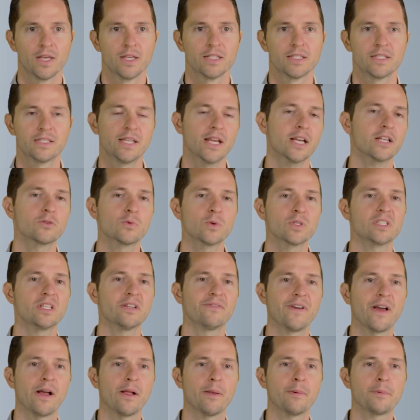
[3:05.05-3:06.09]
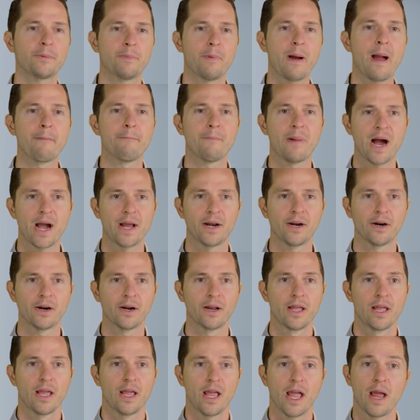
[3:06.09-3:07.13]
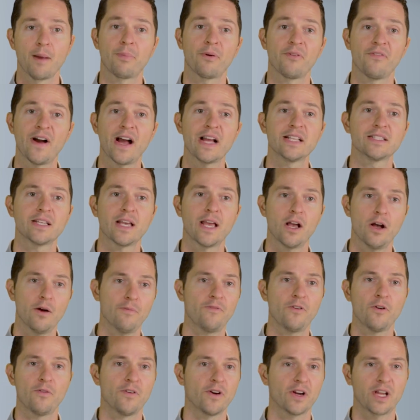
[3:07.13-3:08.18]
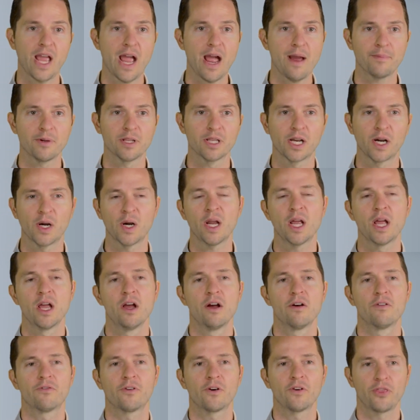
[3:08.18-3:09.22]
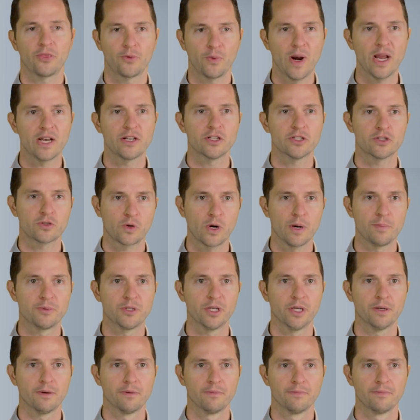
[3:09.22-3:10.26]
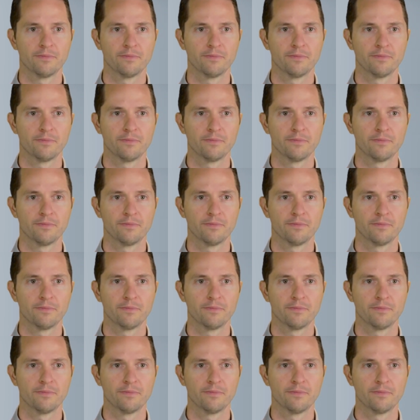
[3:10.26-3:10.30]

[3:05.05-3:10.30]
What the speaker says: STIX was developed by MITRE and provides a helpful vocabulary for threat description.